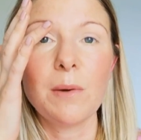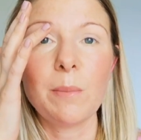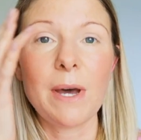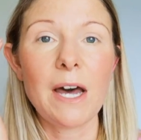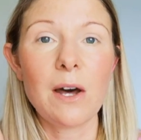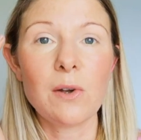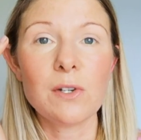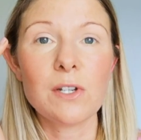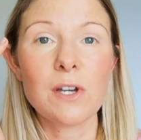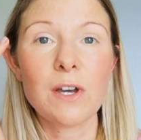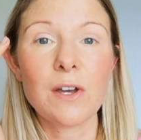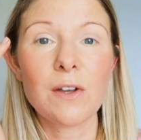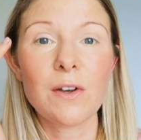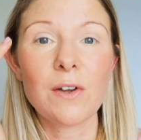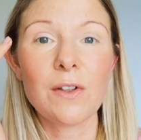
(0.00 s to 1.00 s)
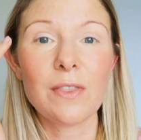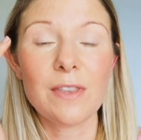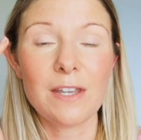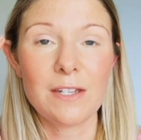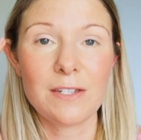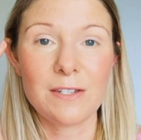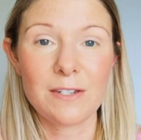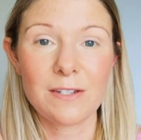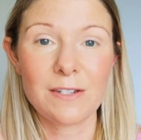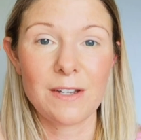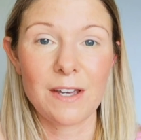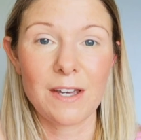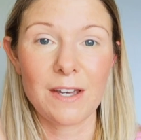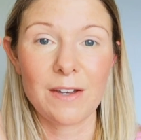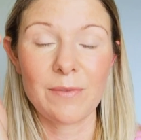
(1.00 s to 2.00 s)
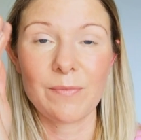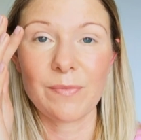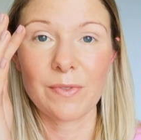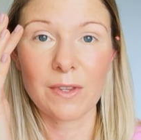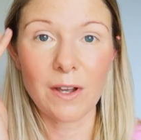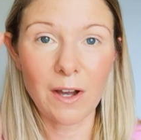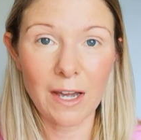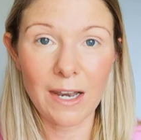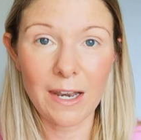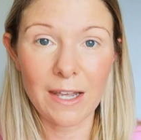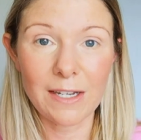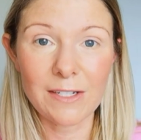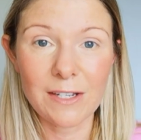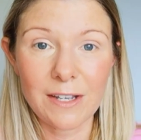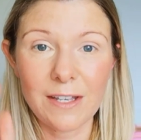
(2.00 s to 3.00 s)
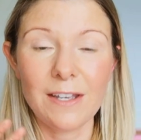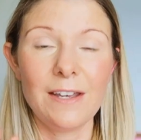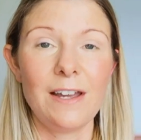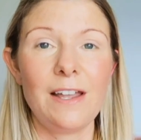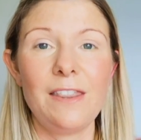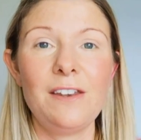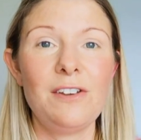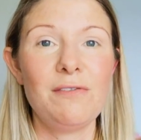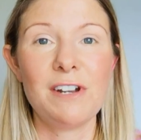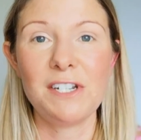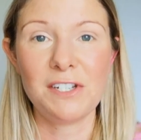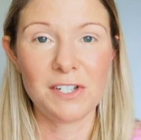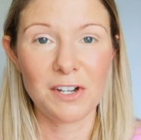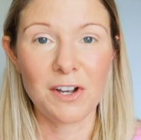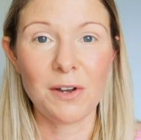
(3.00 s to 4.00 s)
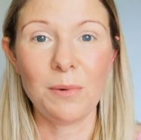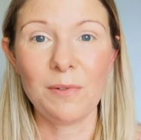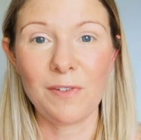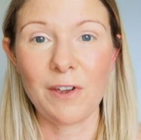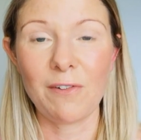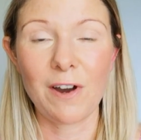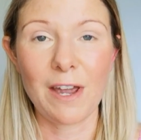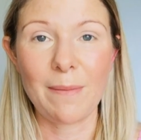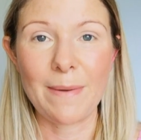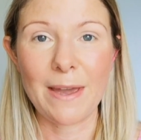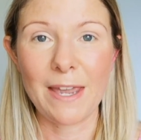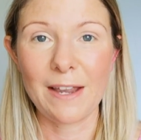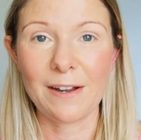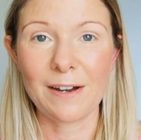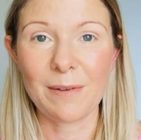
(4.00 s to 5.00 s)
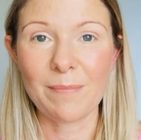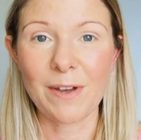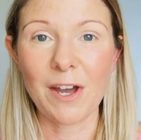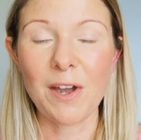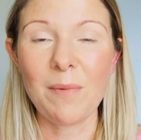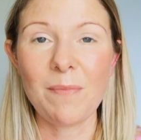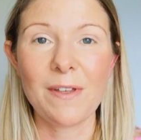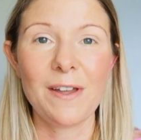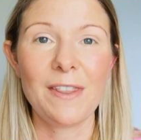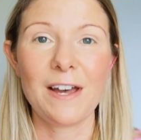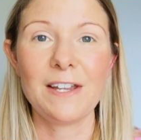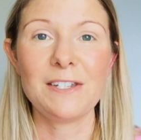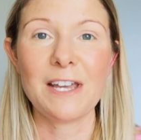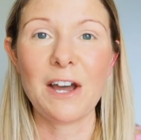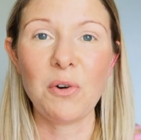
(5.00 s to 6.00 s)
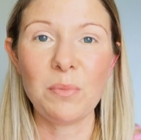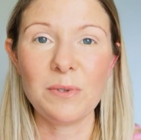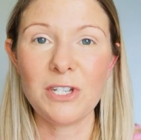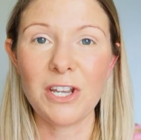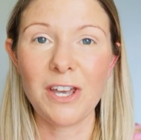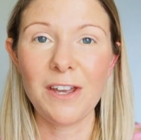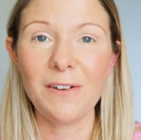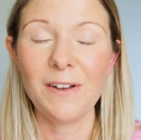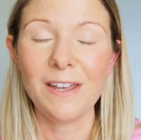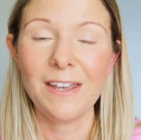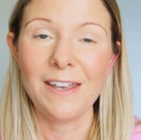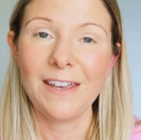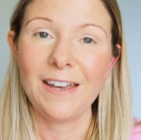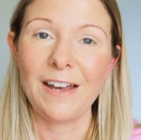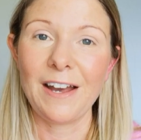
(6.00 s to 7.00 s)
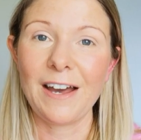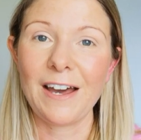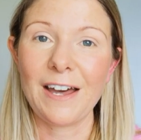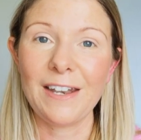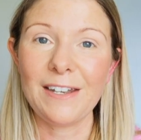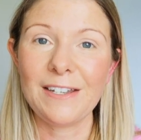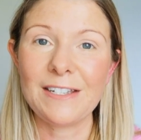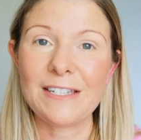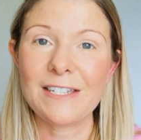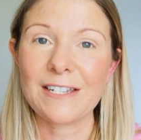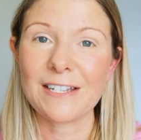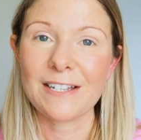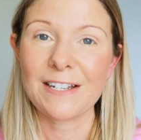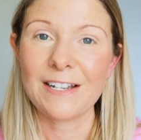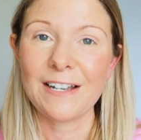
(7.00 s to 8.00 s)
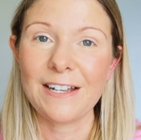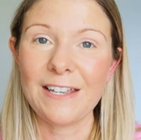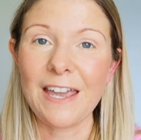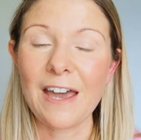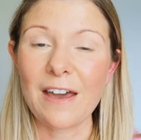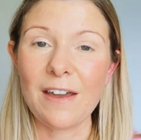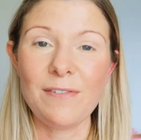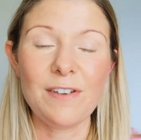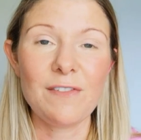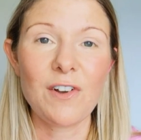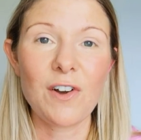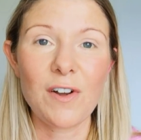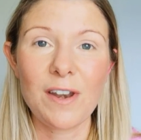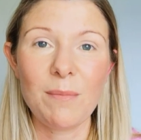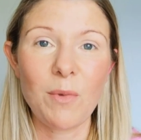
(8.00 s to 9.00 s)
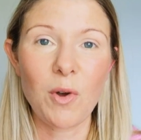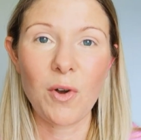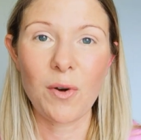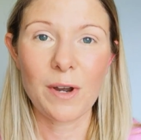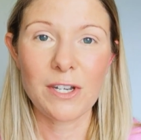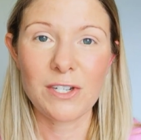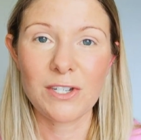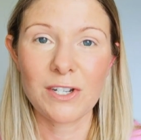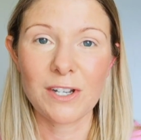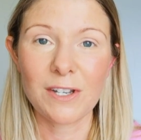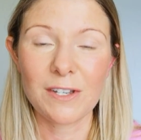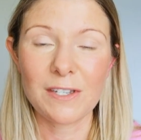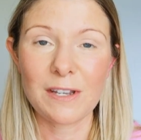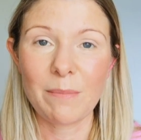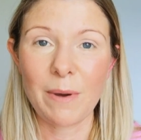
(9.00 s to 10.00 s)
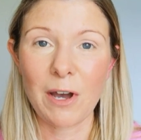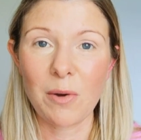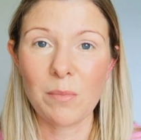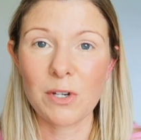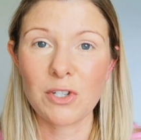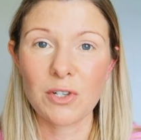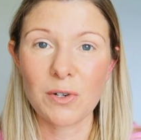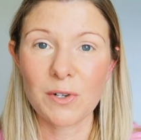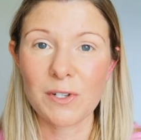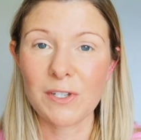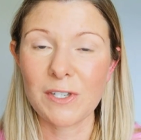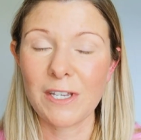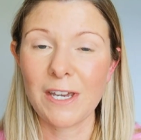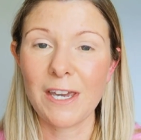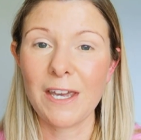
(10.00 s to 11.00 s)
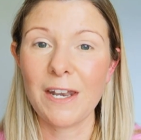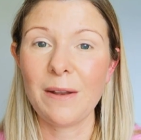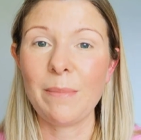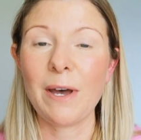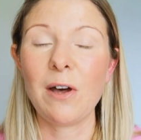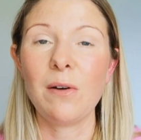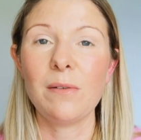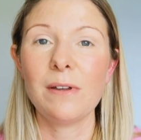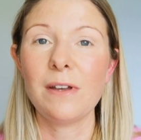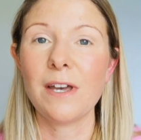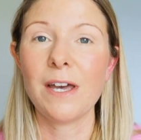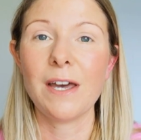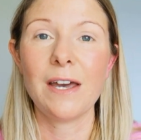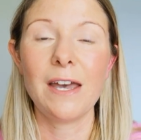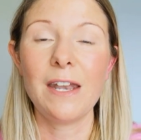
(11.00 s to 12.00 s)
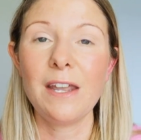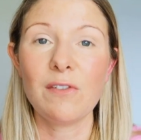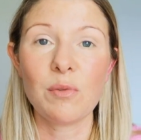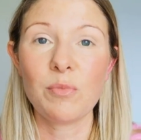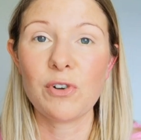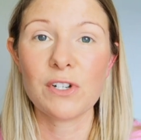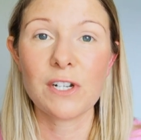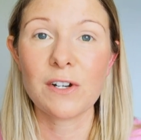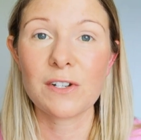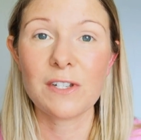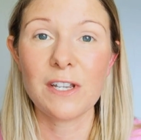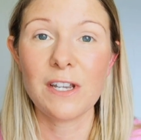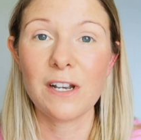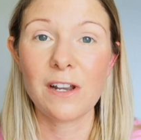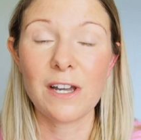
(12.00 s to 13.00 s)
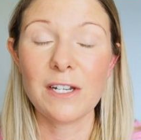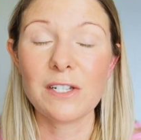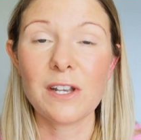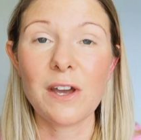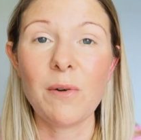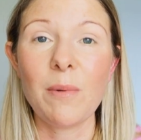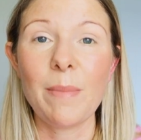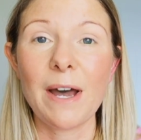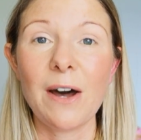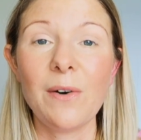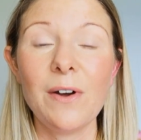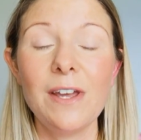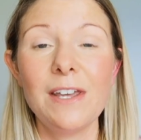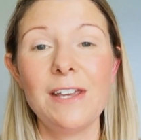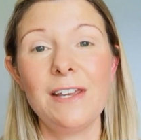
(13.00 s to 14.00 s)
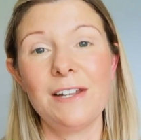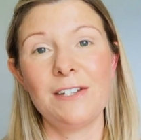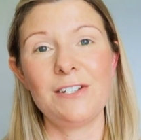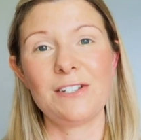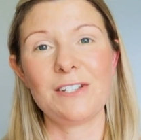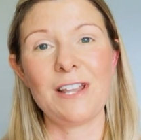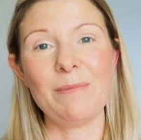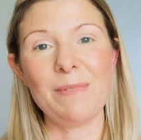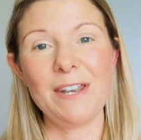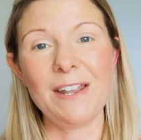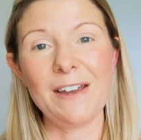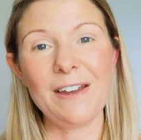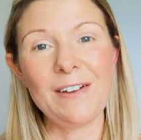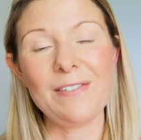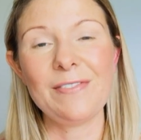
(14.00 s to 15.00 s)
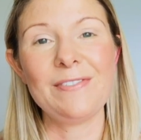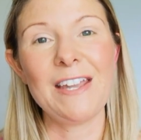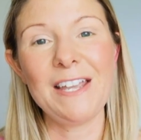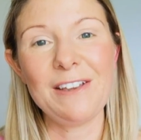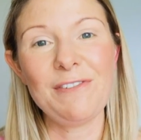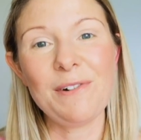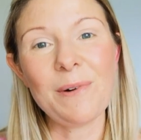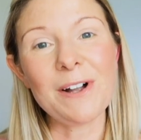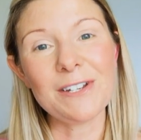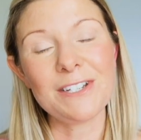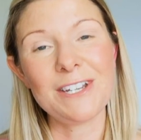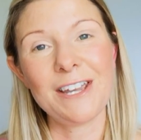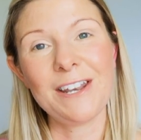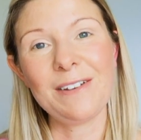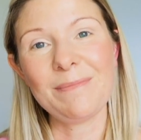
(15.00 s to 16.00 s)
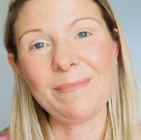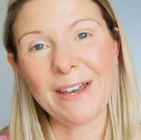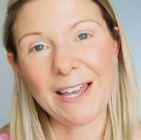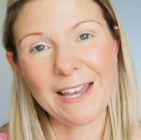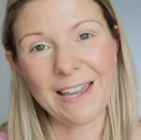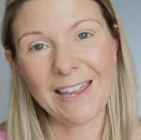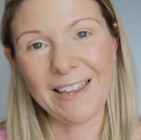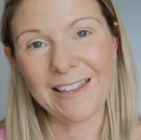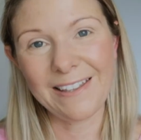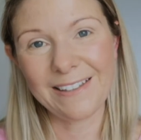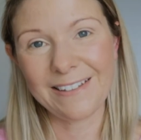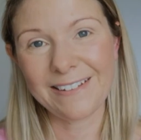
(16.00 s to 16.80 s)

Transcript: powder on this eyelid, and then you're ready to go with your eye makeup. I hope that that's helped you, and yeah, if you've got any more questions about mature skin, about any other products that you'd like to know about, just let me know. Thank you for watching. Bye.